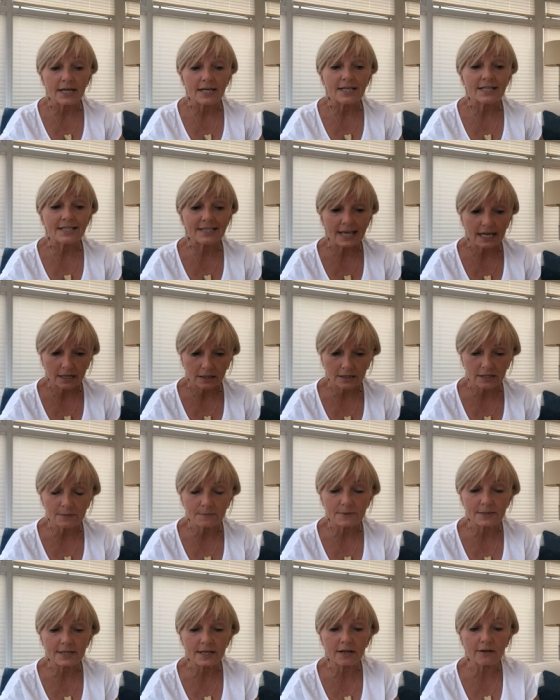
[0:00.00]
settled
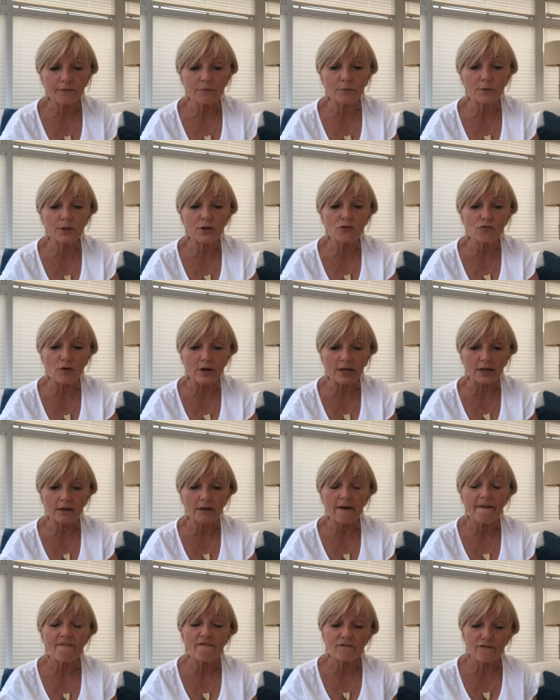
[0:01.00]
himself with a wriggle
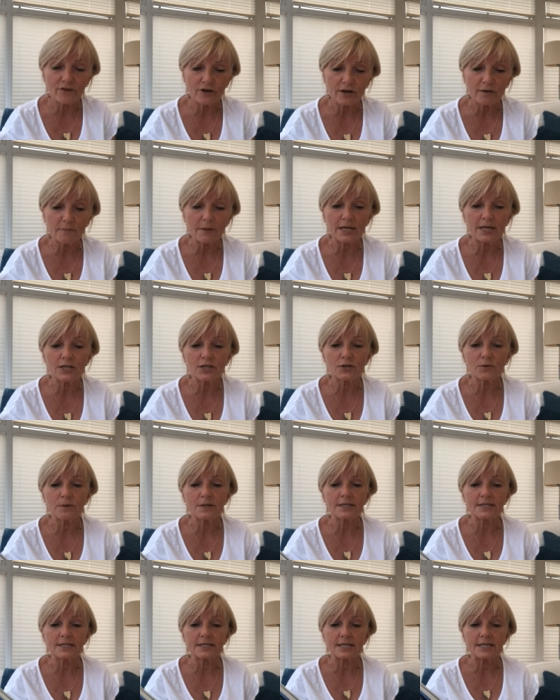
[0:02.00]
firmly into
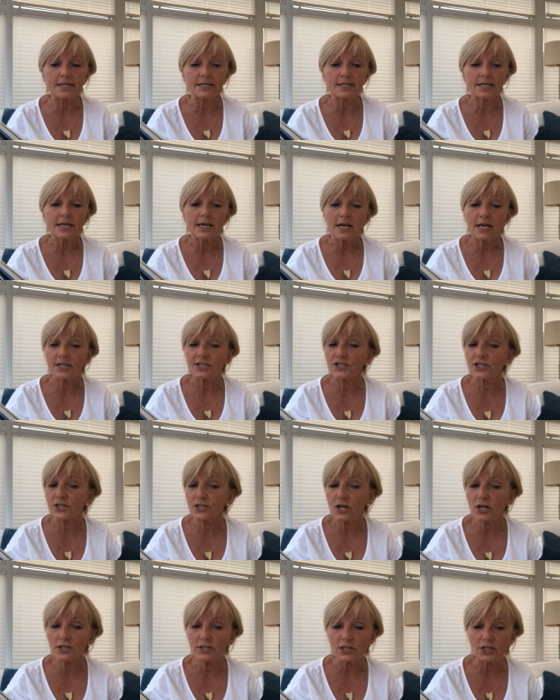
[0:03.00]
his seat and
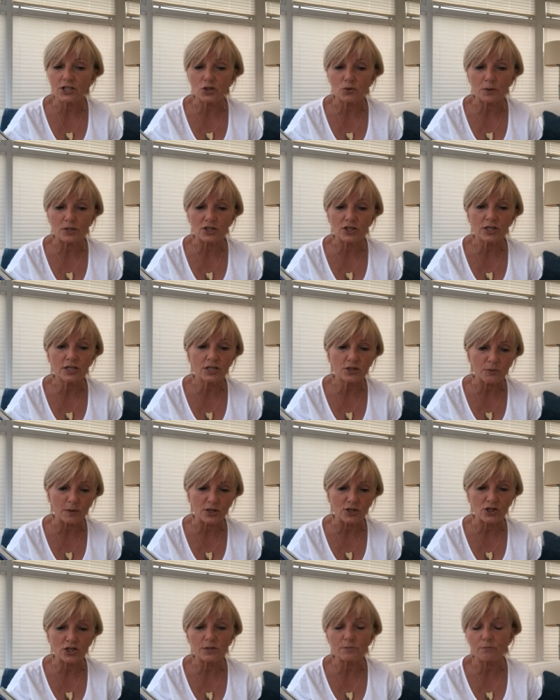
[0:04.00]
started switching
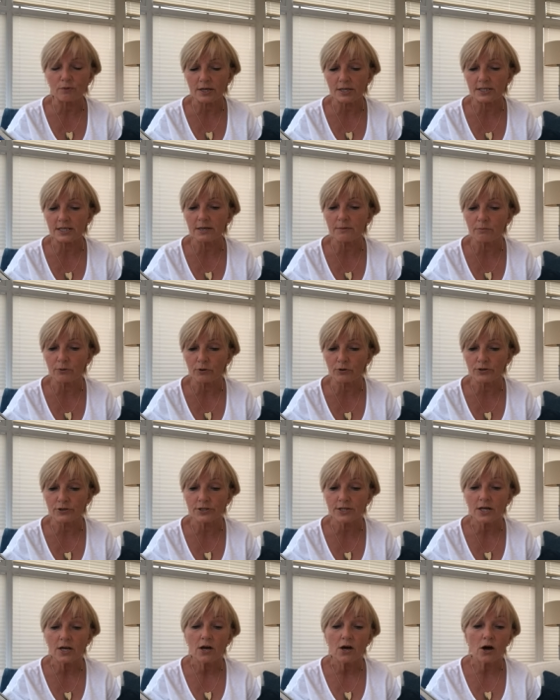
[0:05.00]
switches, pressing
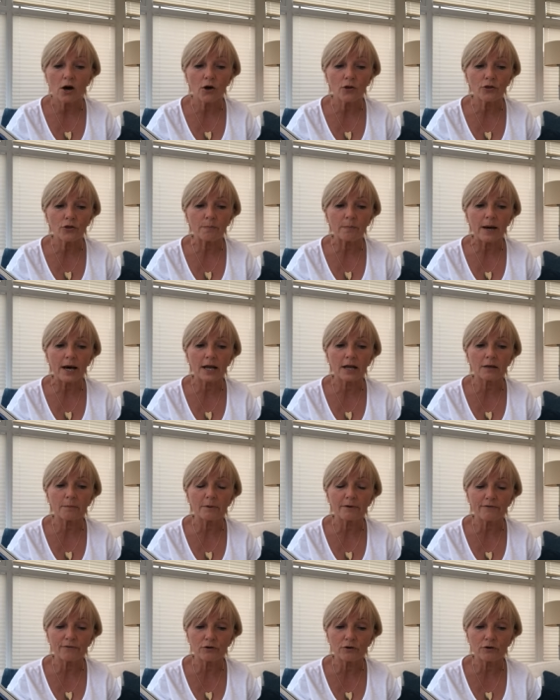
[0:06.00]
buttons on the panel
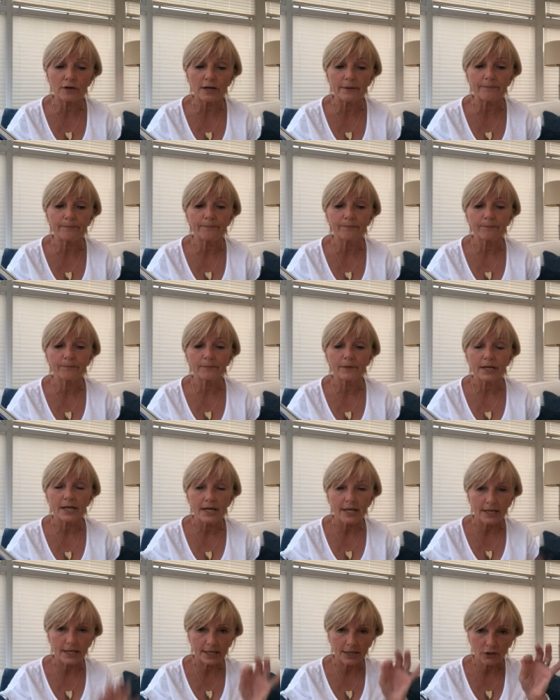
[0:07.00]
before him.
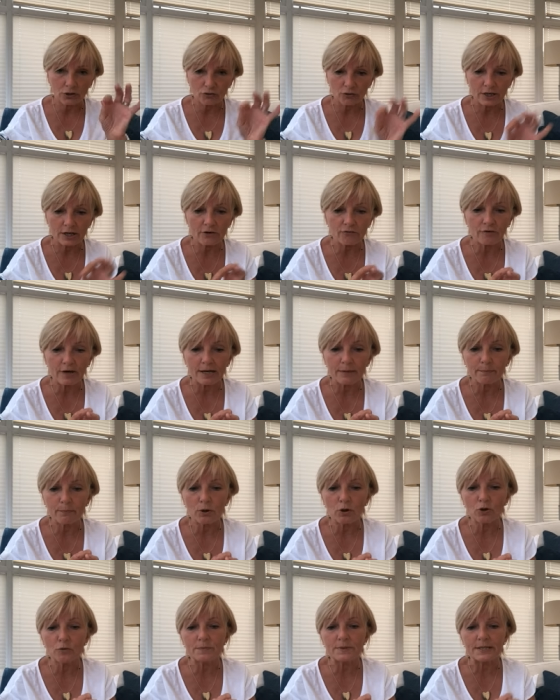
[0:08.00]
Little green and red
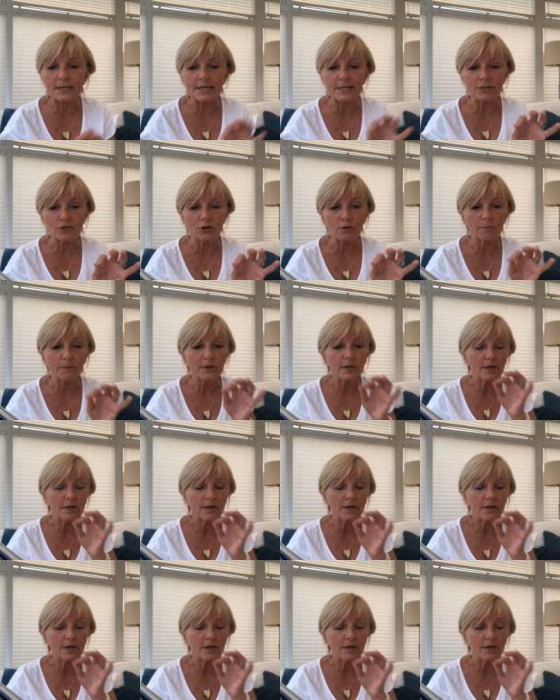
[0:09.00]
bulbs lit up